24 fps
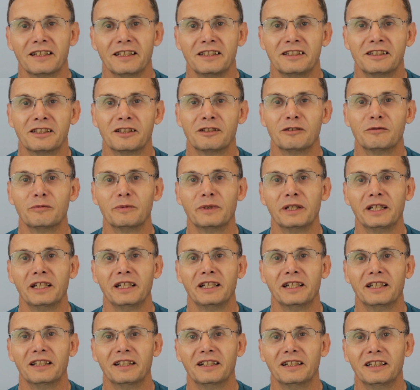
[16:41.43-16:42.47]
They told
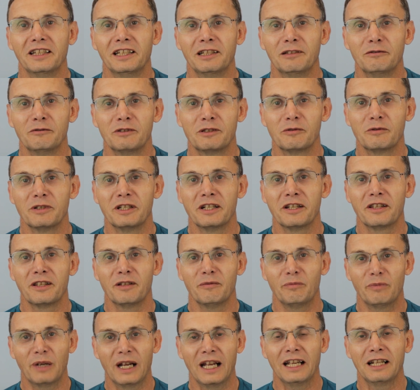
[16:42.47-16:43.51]
me it was worth
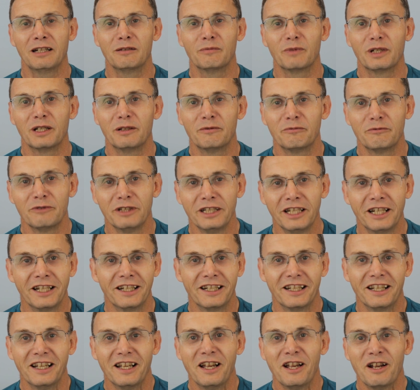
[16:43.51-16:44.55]
£1, but I'm
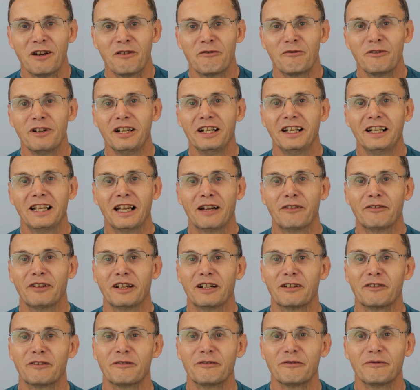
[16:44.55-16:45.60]
really having
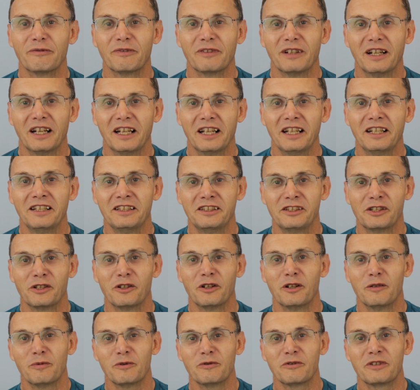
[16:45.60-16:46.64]
a
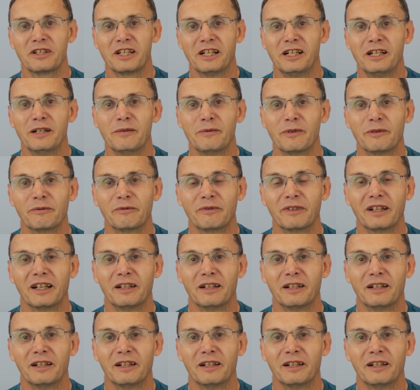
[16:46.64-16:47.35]
enjoyable time.